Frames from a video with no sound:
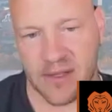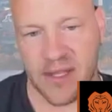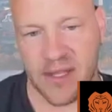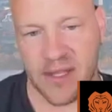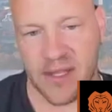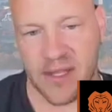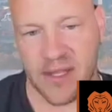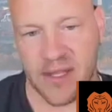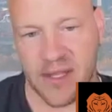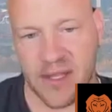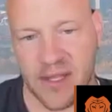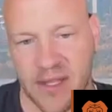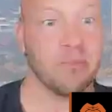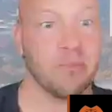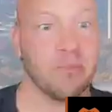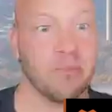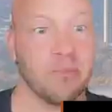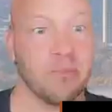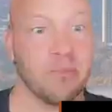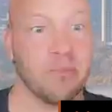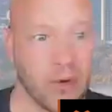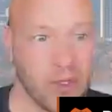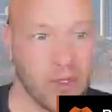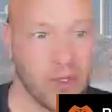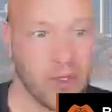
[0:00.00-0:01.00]
They know it's
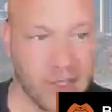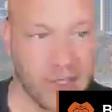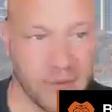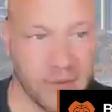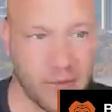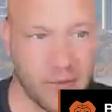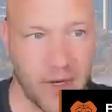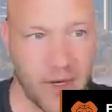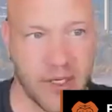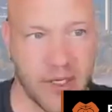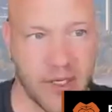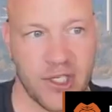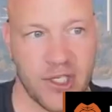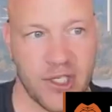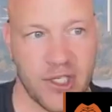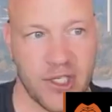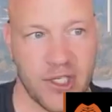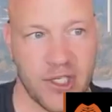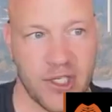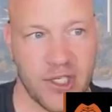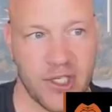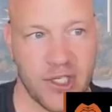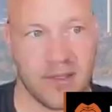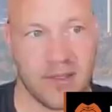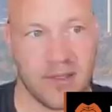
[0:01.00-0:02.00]
important to
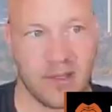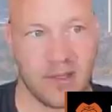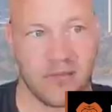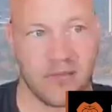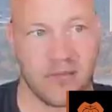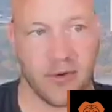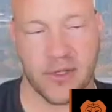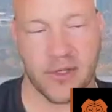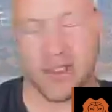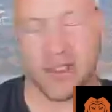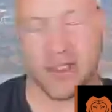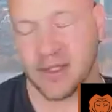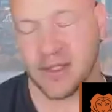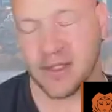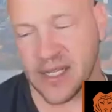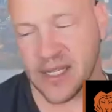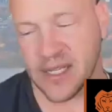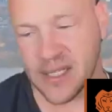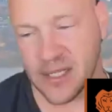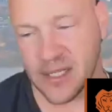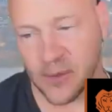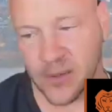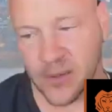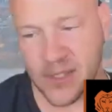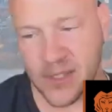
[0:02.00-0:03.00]
differentiate. The first thing they
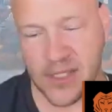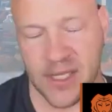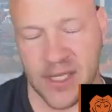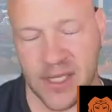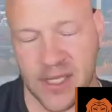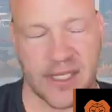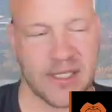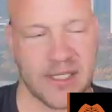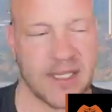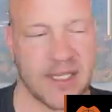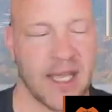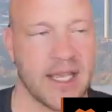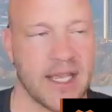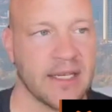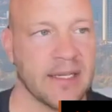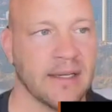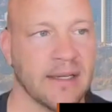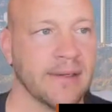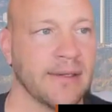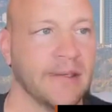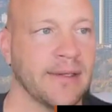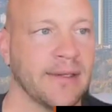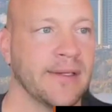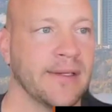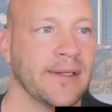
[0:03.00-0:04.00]
do is they say,
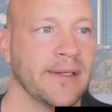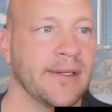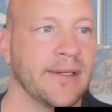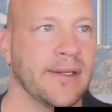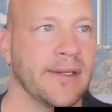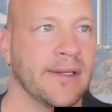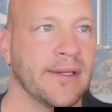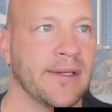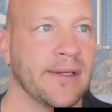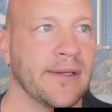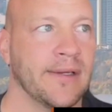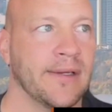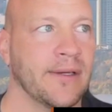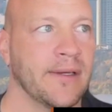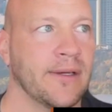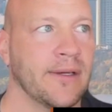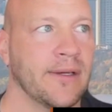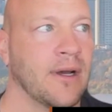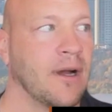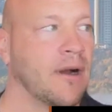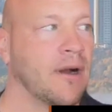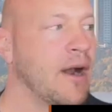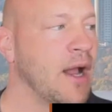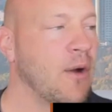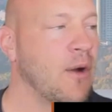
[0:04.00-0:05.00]

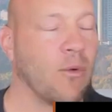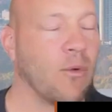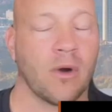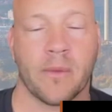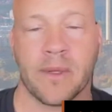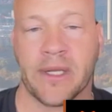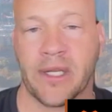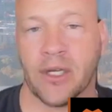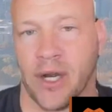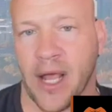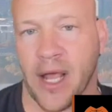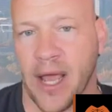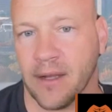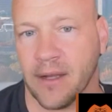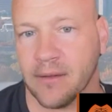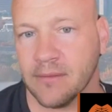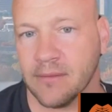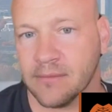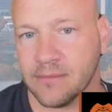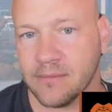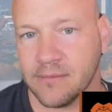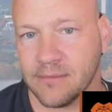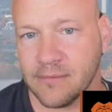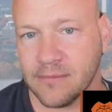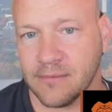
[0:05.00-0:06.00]
all right, what are we good at?
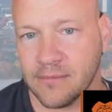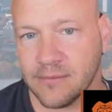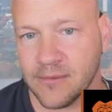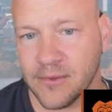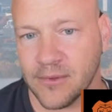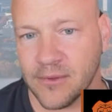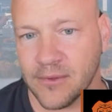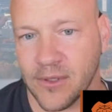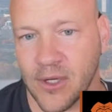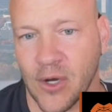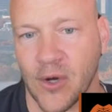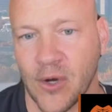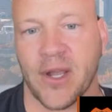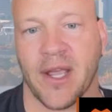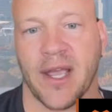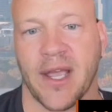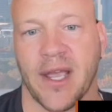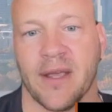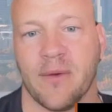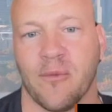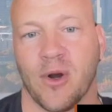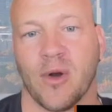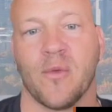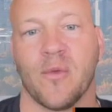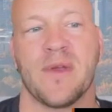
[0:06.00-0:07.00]

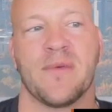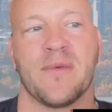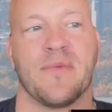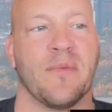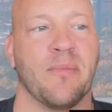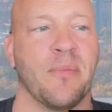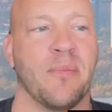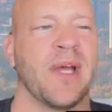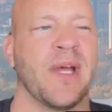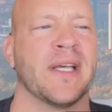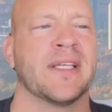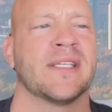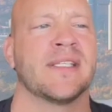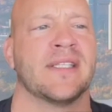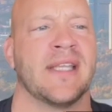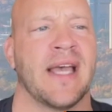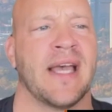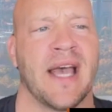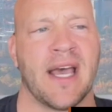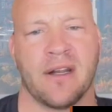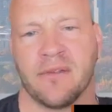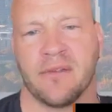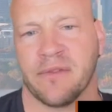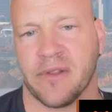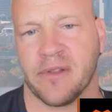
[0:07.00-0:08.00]
Okay, what are we the best
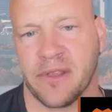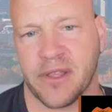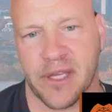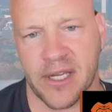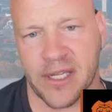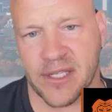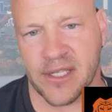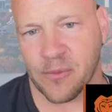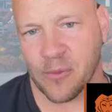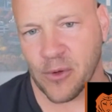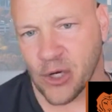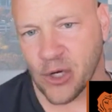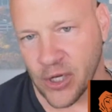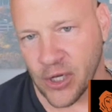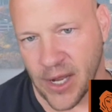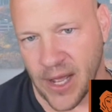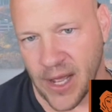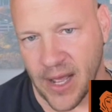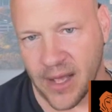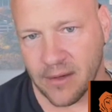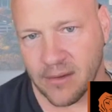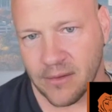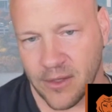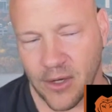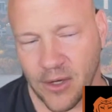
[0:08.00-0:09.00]
at of the things we're good
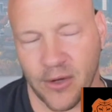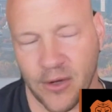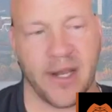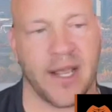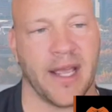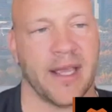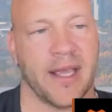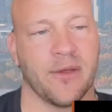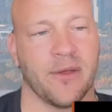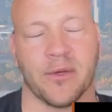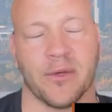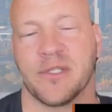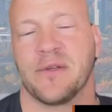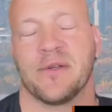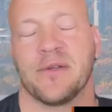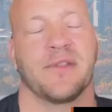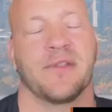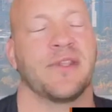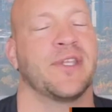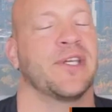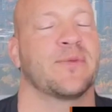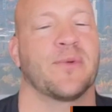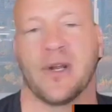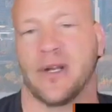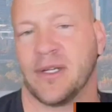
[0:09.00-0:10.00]
at? Okay, those are the
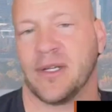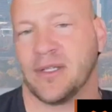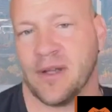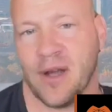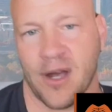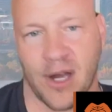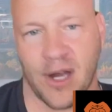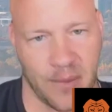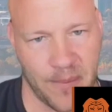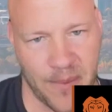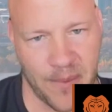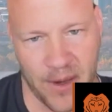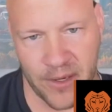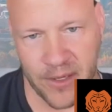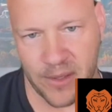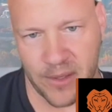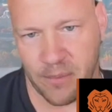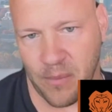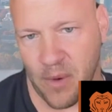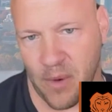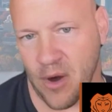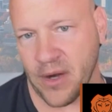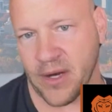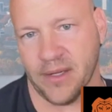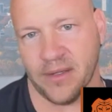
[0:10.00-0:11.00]
things we're going to talk about in
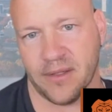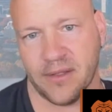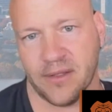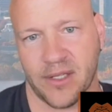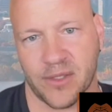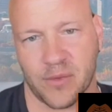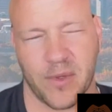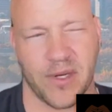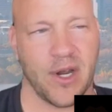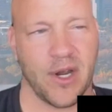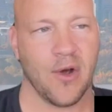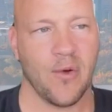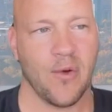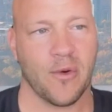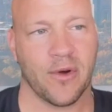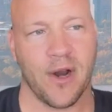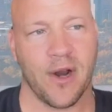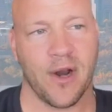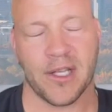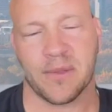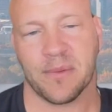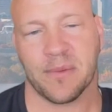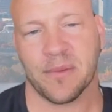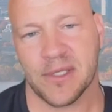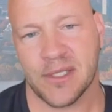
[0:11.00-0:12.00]
market because we know we're
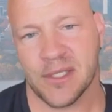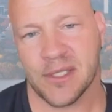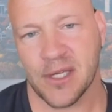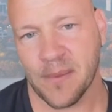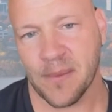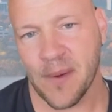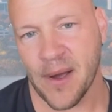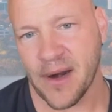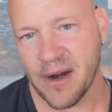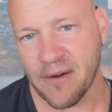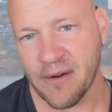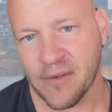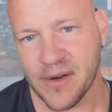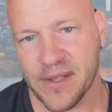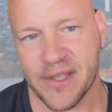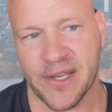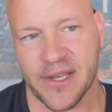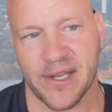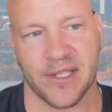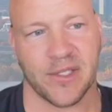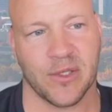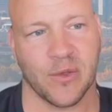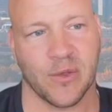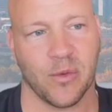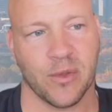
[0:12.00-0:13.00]
not supposed to talk about
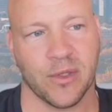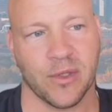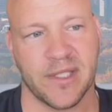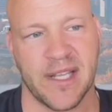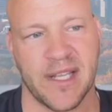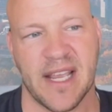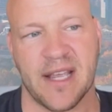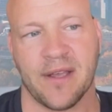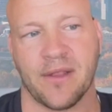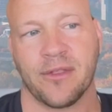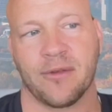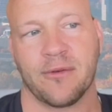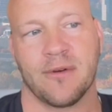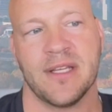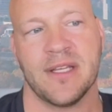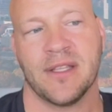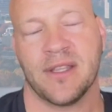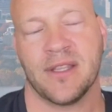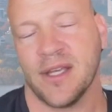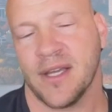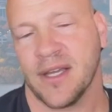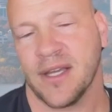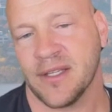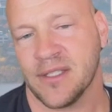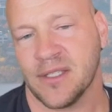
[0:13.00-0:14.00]
everything. So we'll take
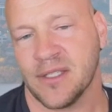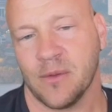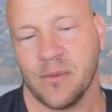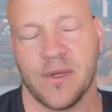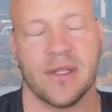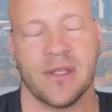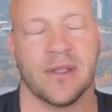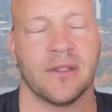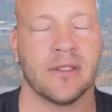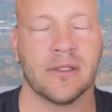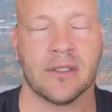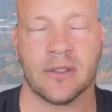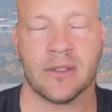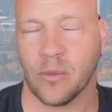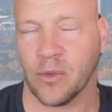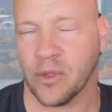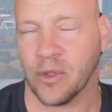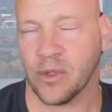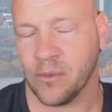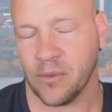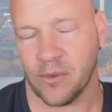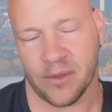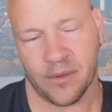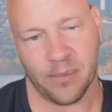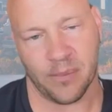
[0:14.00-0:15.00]
three things that we think that
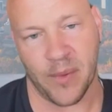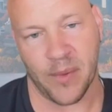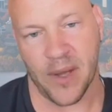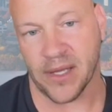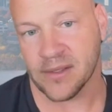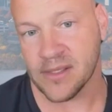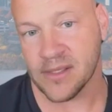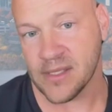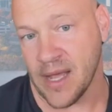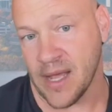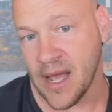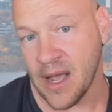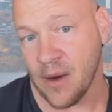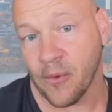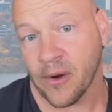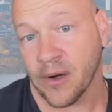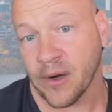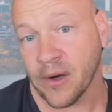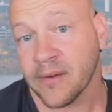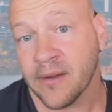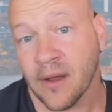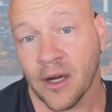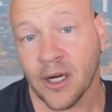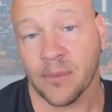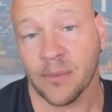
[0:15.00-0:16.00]
we're the best at. We're
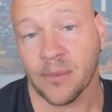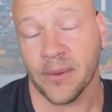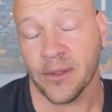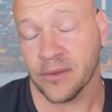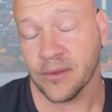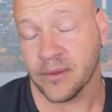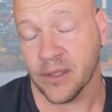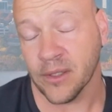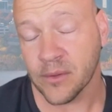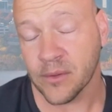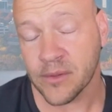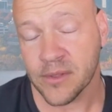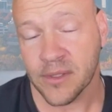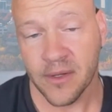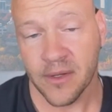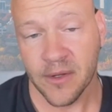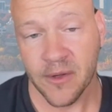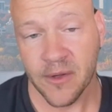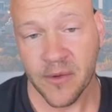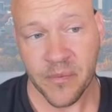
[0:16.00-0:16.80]
going to talk about those.